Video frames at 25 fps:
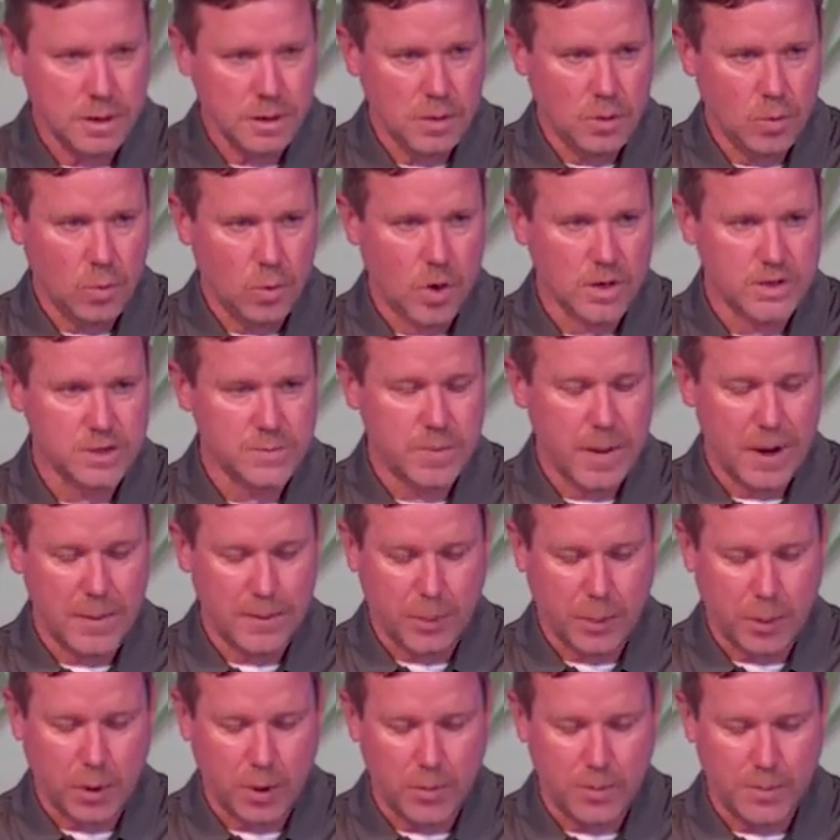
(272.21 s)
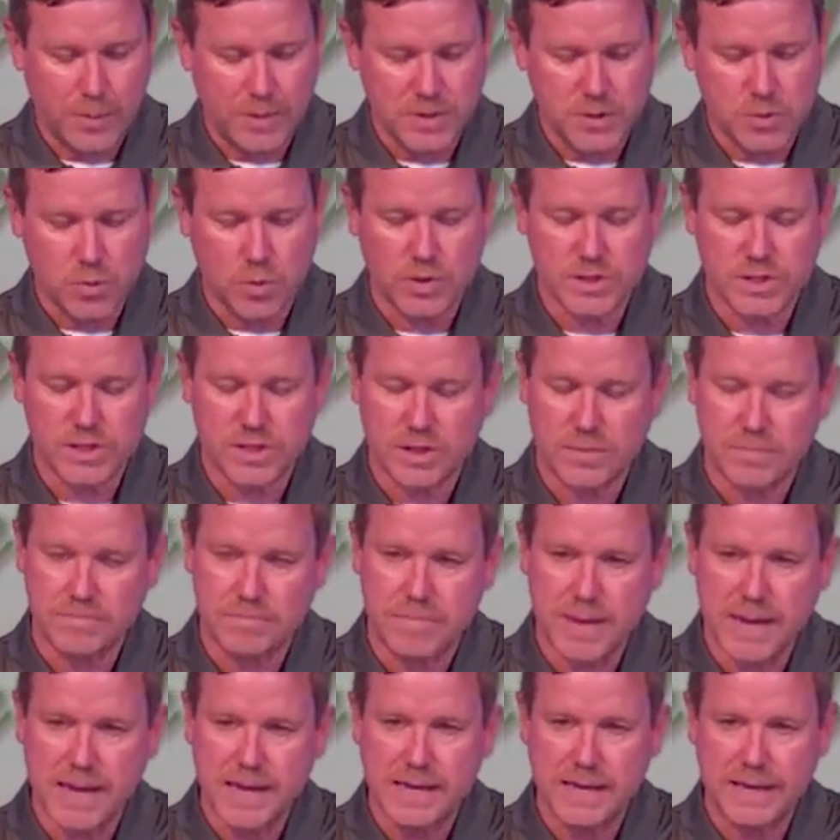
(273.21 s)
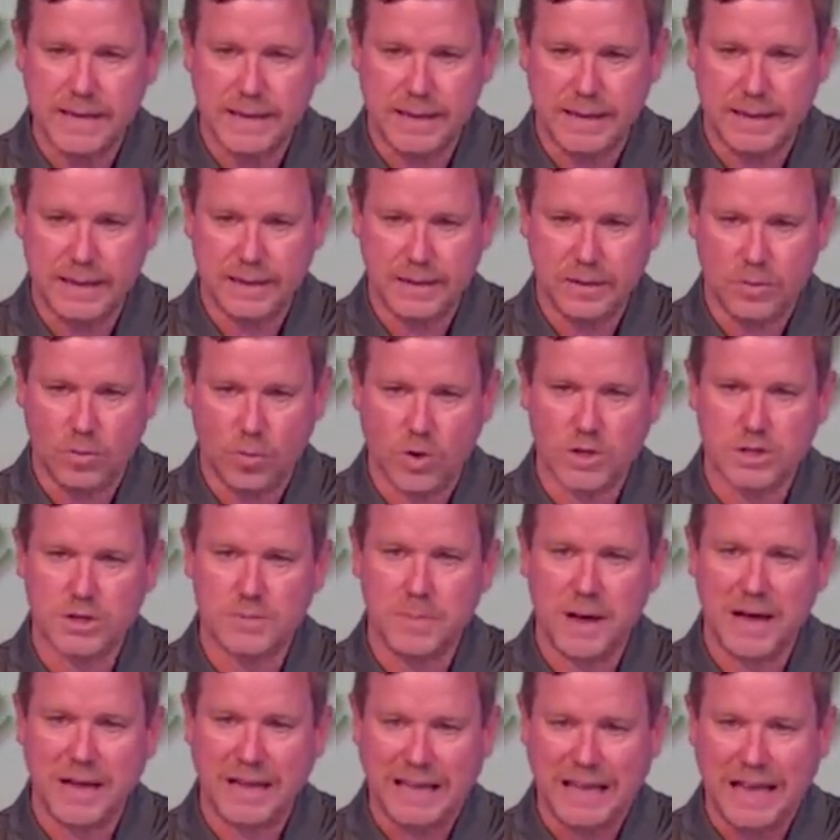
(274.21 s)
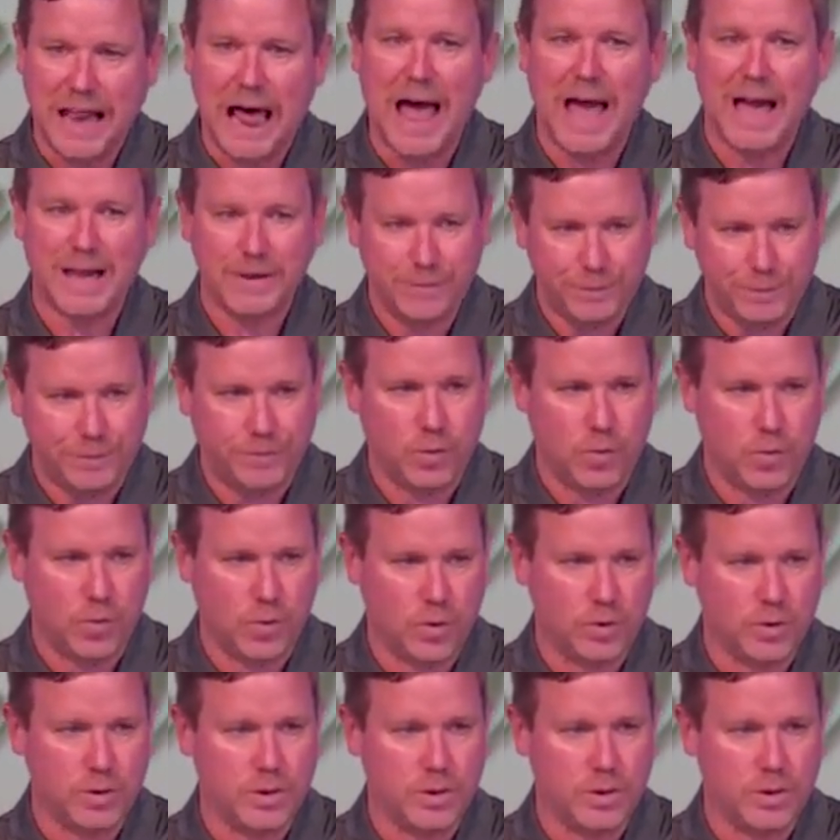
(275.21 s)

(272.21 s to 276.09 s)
What's my purpose? What's the meaning? What's my life for?